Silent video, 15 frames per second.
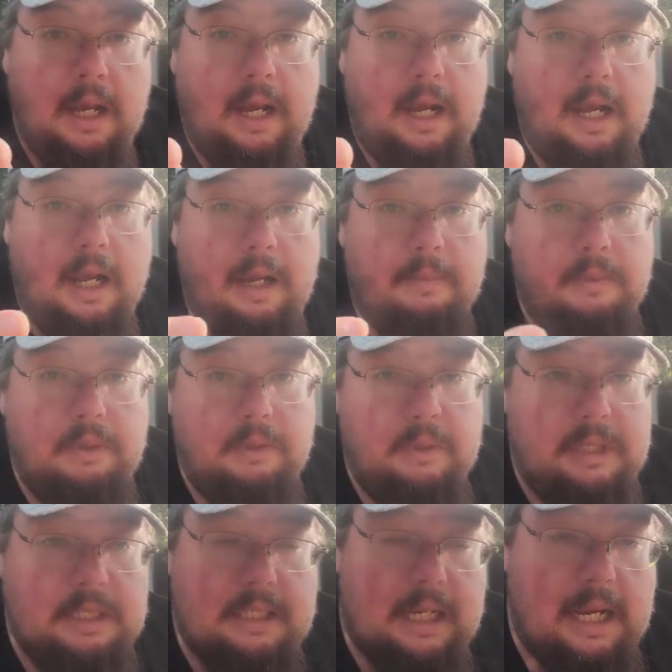who
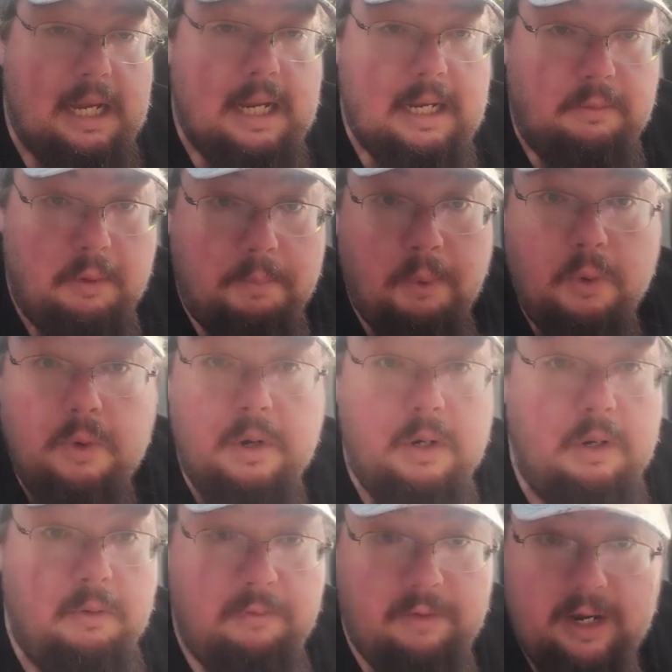is a
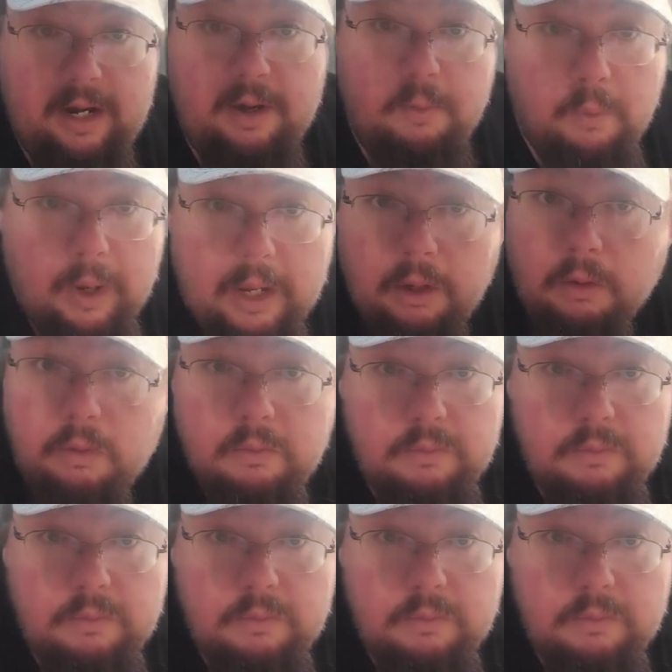reporter very well.